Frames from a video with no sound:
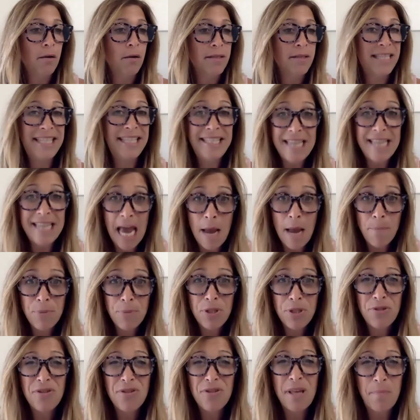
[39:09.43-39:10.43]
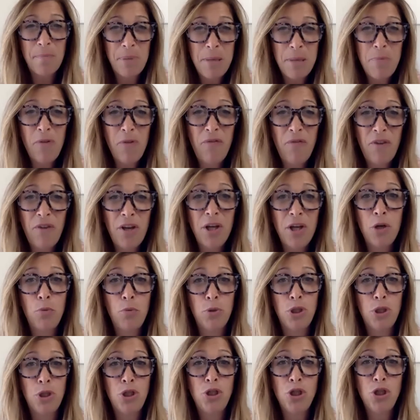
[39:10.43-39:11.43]
steps so that people felt it
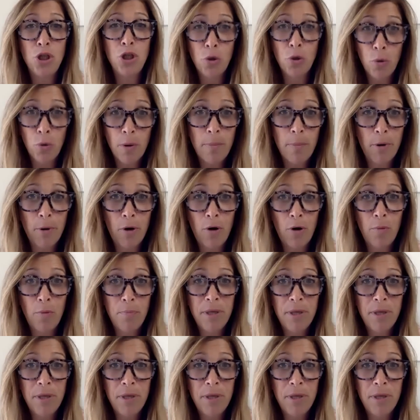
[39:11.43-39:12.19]
was doable.